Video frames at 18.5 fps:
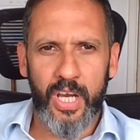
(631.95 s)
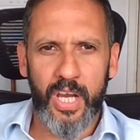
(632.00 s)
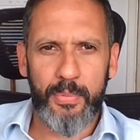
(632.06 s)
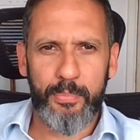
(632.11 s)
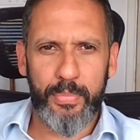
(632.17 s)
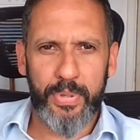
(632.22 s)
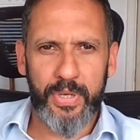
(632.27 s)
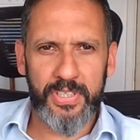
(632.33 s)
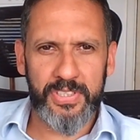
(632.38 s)

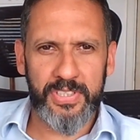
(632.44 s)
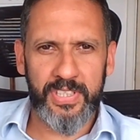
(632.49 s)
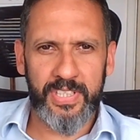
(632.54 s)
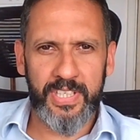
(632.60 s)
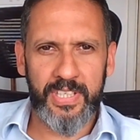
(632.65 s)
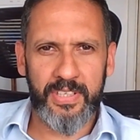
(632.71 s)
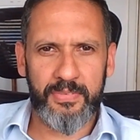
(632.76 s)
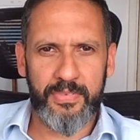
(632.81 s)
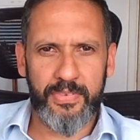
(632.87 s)
I
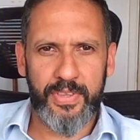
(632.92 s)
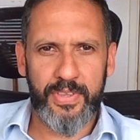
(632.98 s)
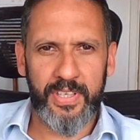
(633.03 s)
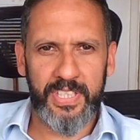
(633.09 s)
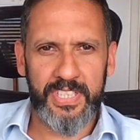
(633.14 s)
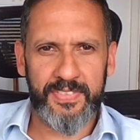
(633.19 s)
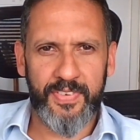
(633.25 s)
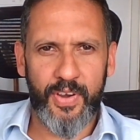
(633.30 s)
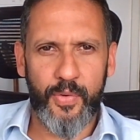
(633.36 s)
personally
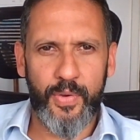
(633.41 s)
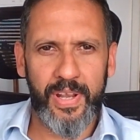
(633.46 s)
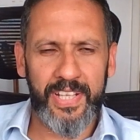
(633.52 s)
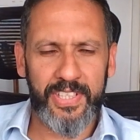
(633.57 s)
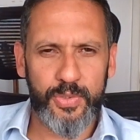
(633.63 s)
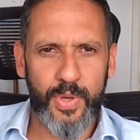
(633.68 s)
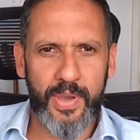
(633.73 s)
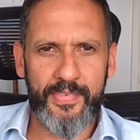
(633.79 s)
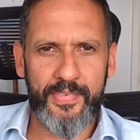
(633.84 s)
think there's very
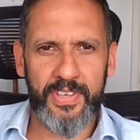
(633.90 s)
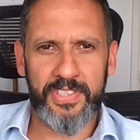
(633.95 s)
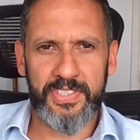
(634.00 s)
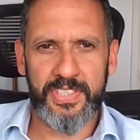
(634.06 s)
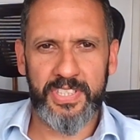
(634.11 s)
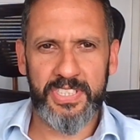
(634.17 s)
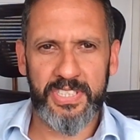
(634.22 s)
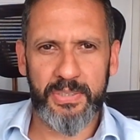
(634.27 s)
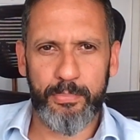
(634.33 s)
little evidence
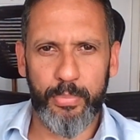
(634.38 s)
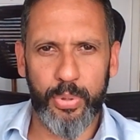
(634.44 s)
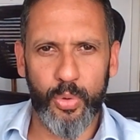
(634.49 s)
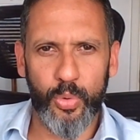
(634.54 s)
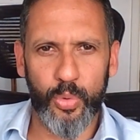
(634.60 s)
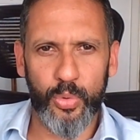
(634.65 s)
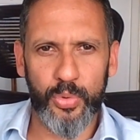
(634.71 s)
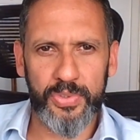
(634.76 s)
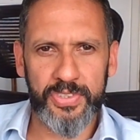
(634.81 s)
to
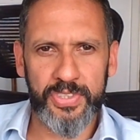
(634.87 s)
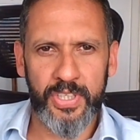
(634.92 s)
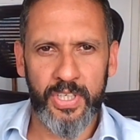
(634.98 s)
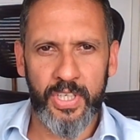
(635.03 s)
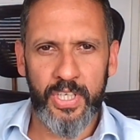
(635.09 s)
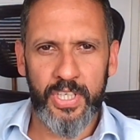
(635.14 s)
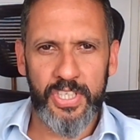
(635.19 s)
support